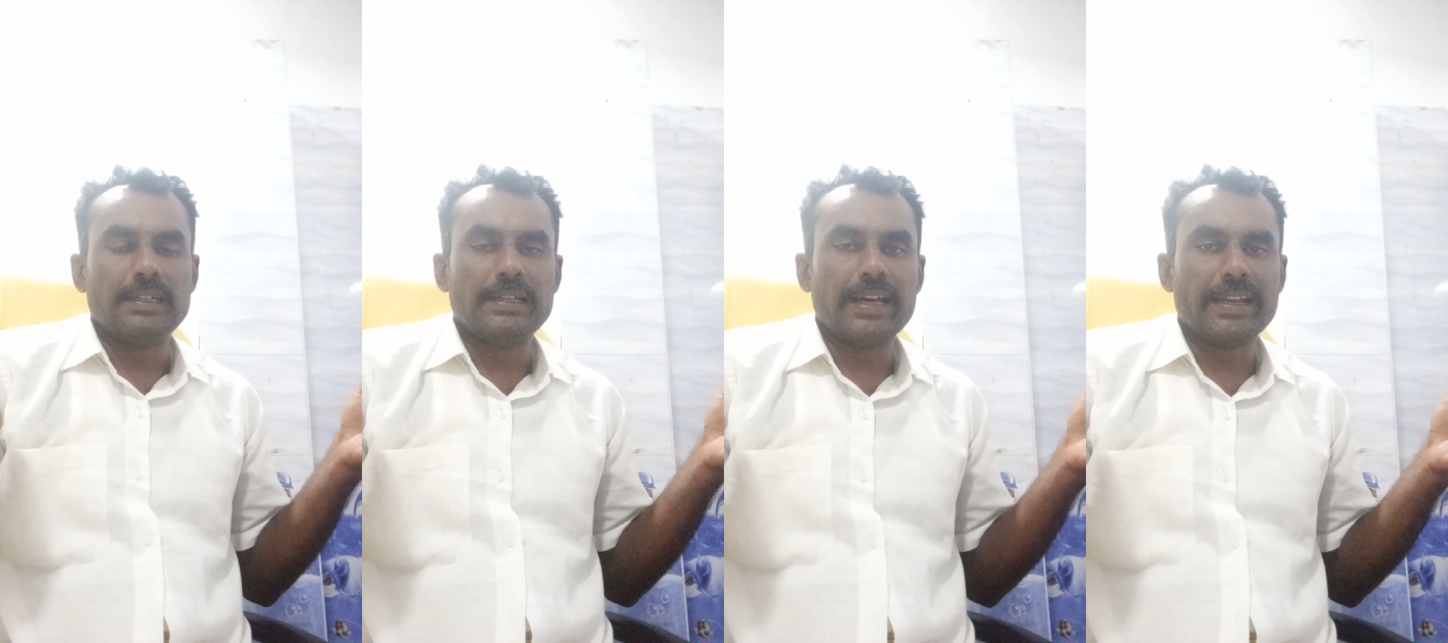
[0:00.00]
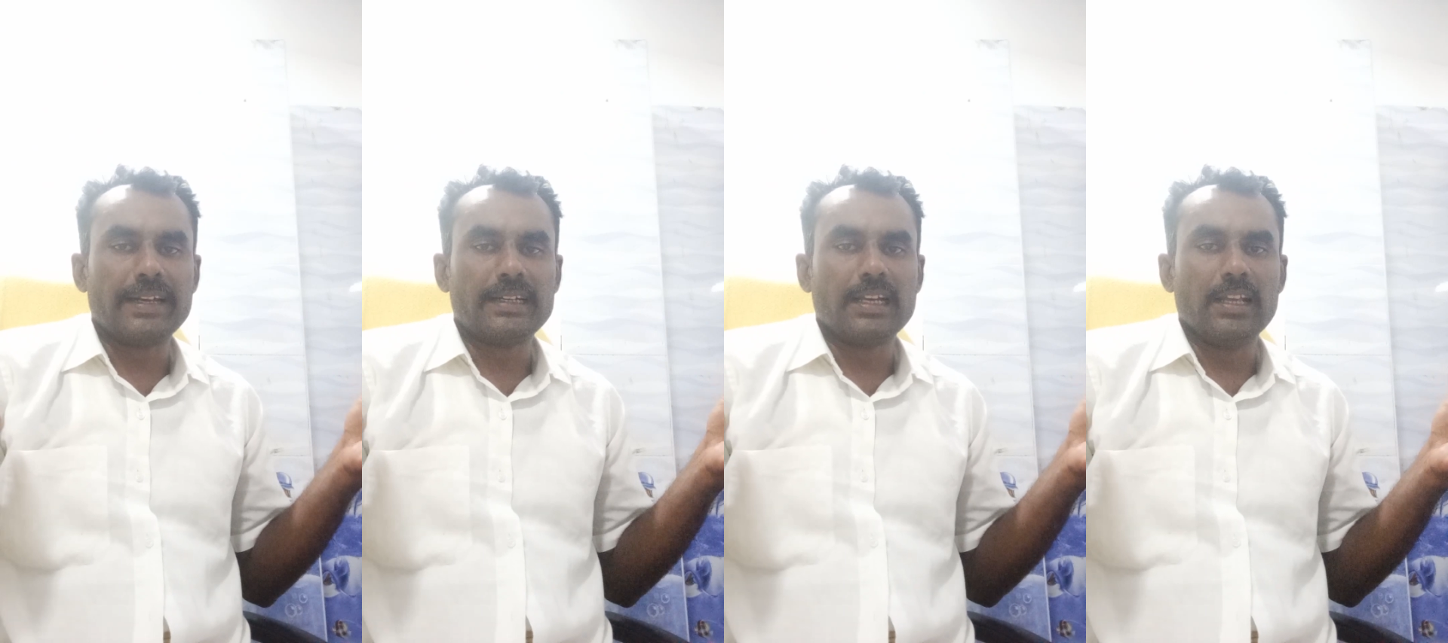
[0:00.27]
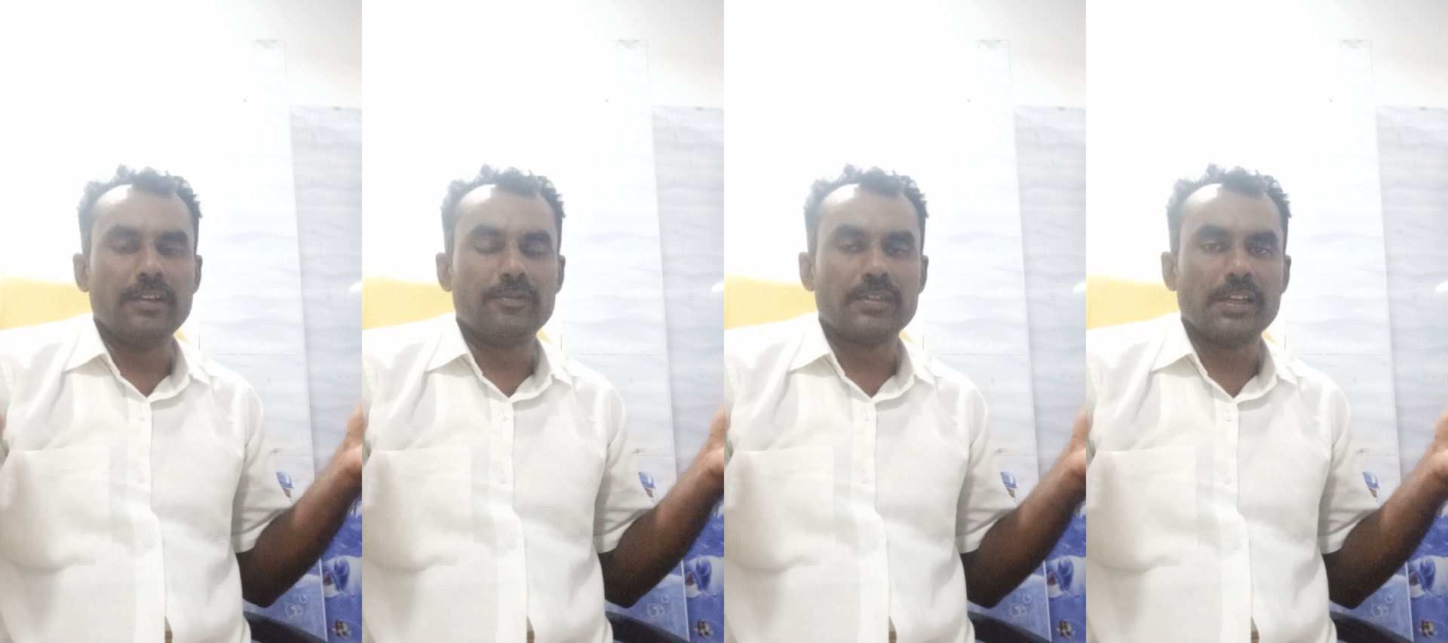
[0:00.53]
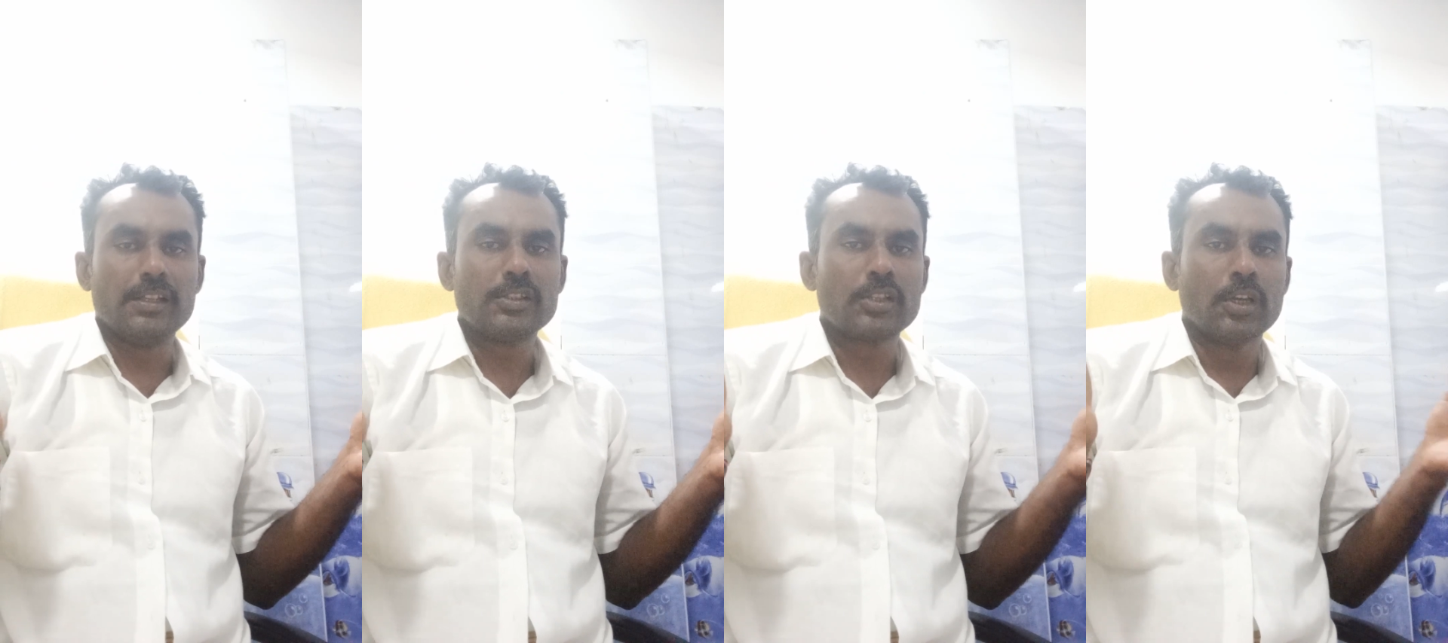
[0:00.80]
direct life
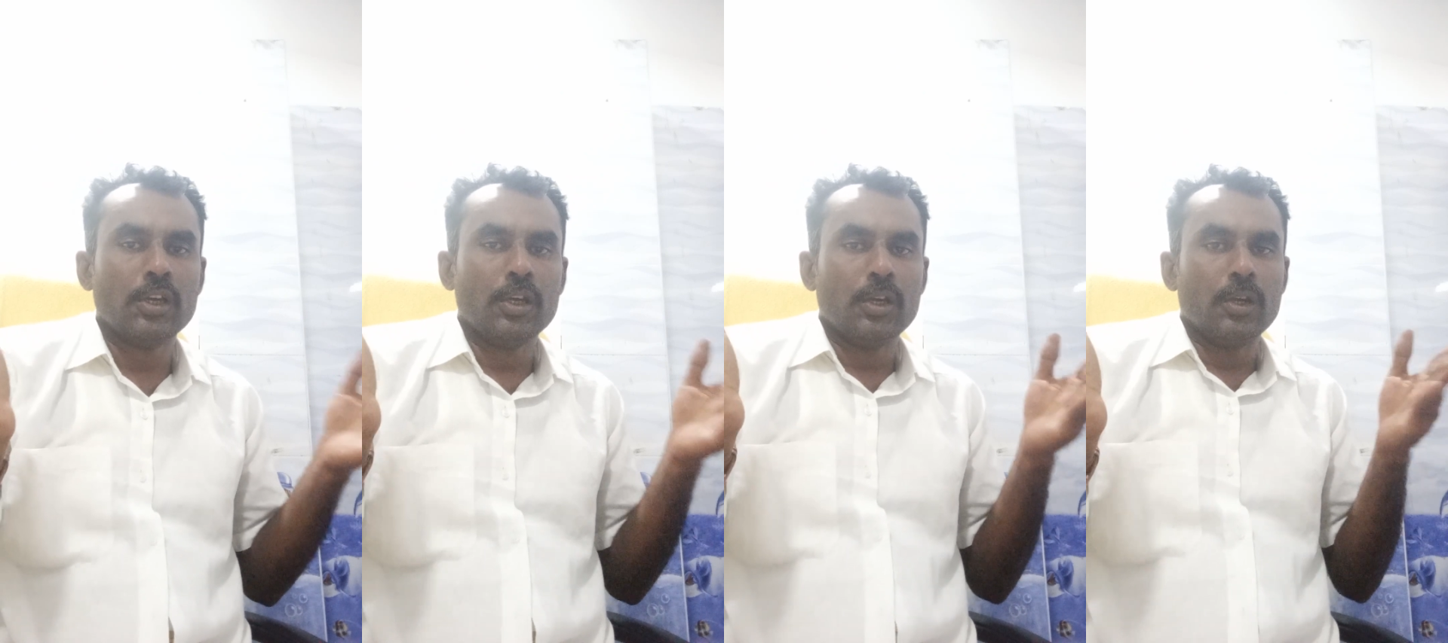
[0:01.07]
science